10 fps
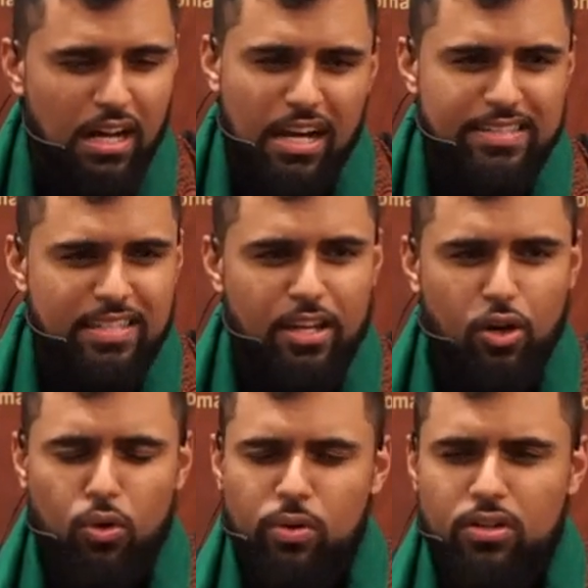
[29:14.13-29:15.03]
I say,
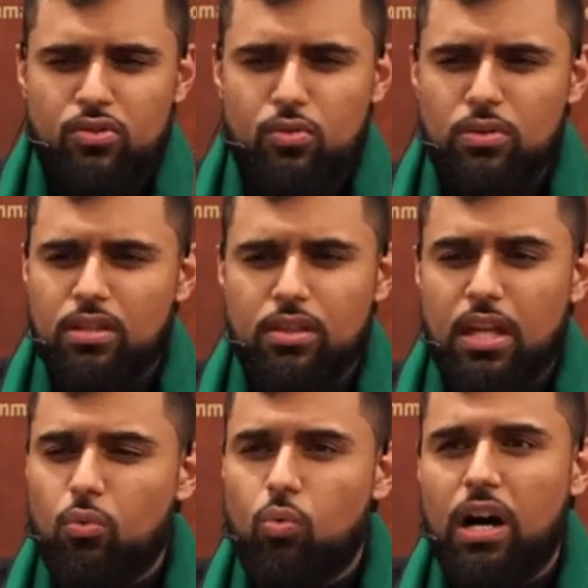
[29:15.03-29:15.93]
Oh
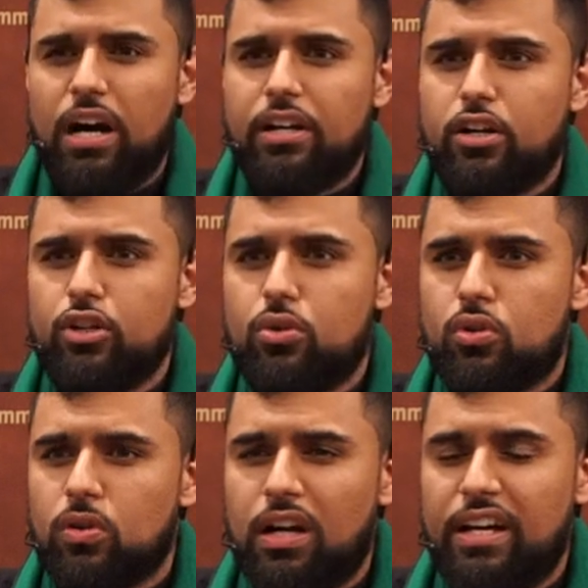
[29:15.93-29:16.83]
Rasulullah, why are you
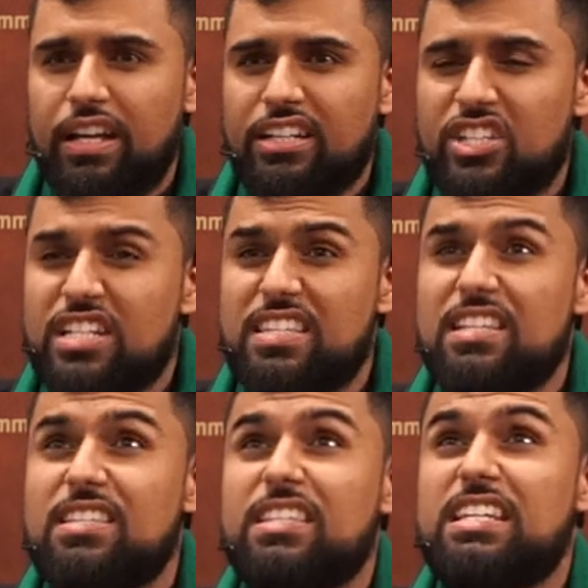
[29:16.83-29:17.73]
crying? She
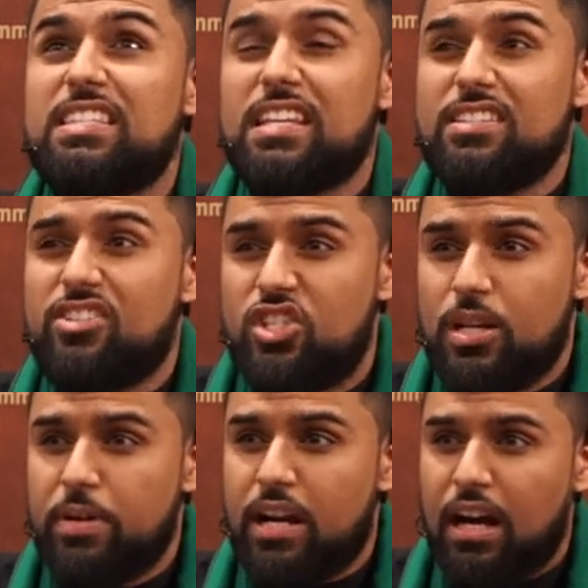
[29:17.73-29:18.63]
says, he says,
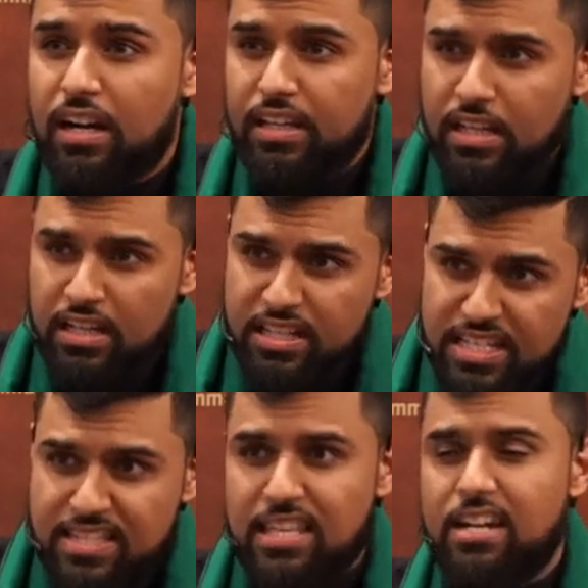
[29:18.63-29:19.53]
Jibra'il
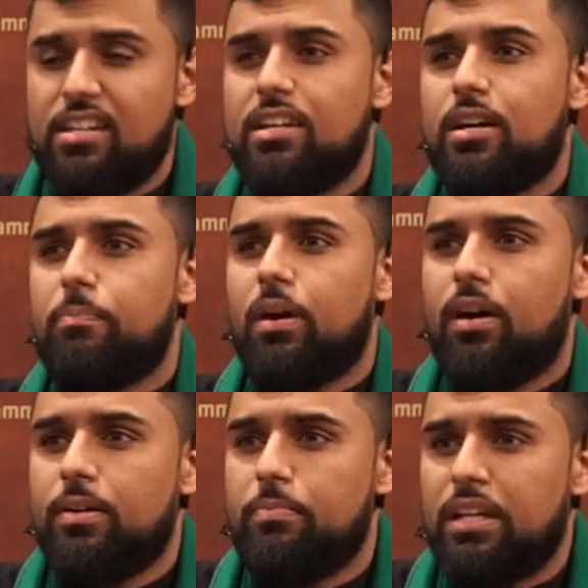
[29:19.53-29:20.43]
descended
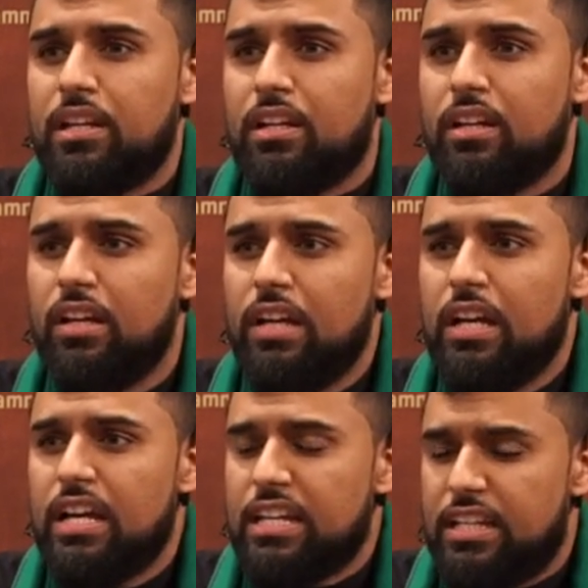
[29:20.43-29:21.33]
upon me.
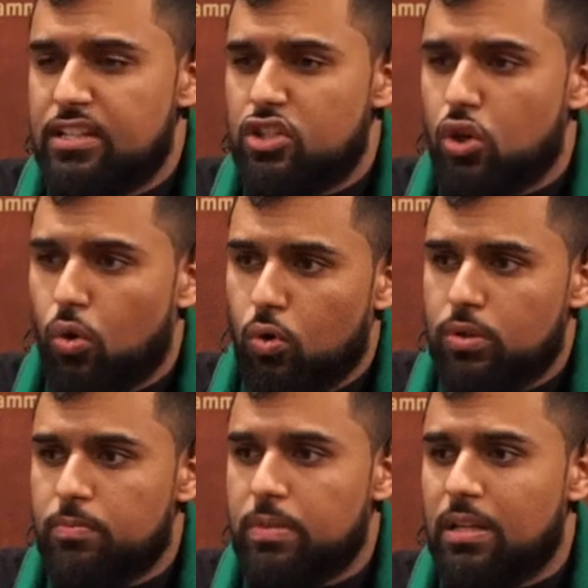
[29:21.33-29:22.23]
He
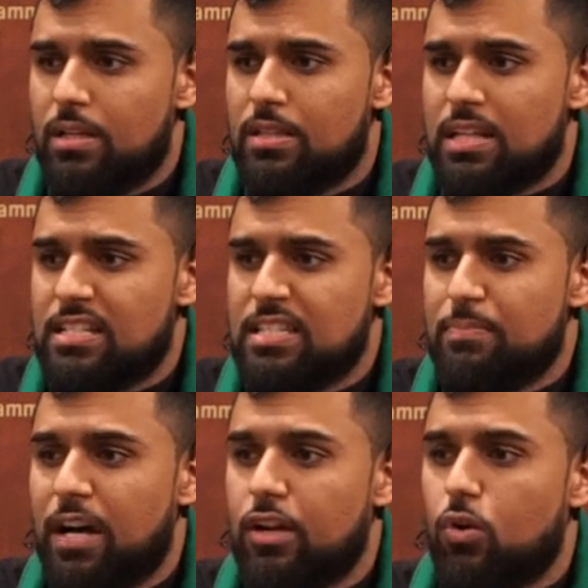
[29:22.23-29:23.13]
told me
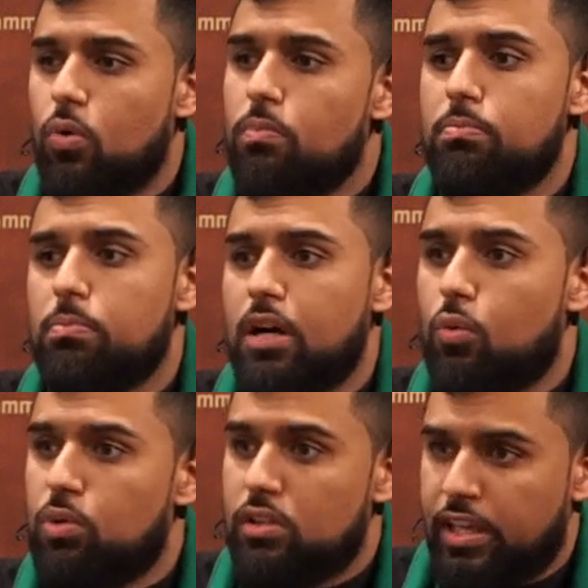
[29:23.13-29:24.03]
that my
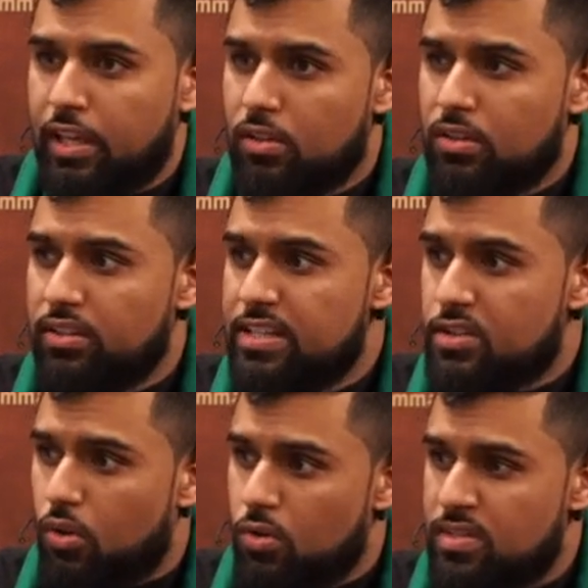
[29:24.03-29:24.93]
ummah will kill
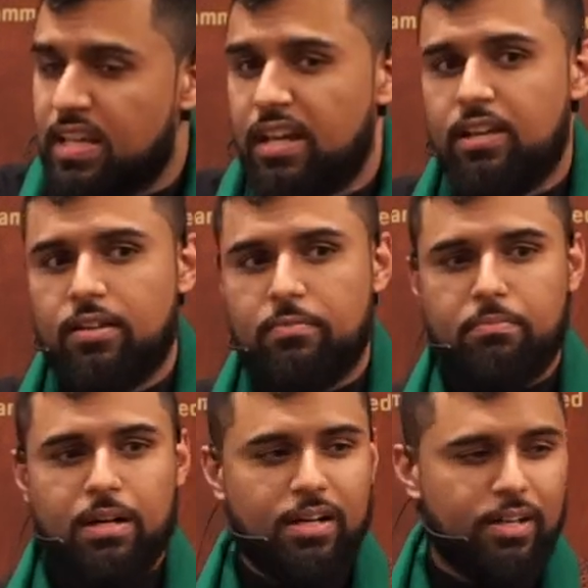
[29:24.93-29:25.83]
this Hussein of
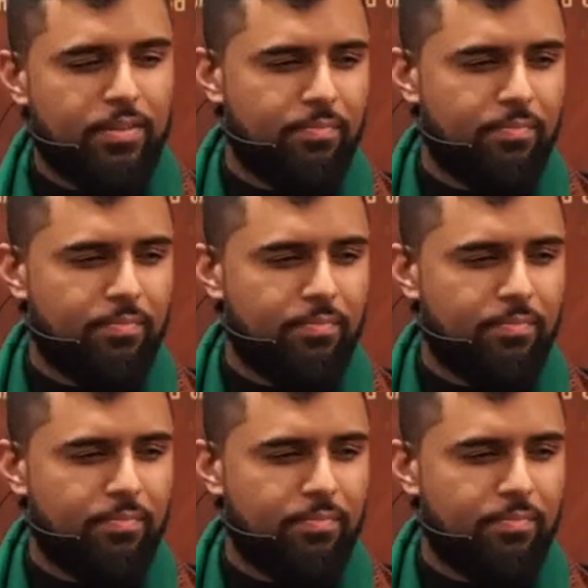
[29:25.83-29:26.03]
mine.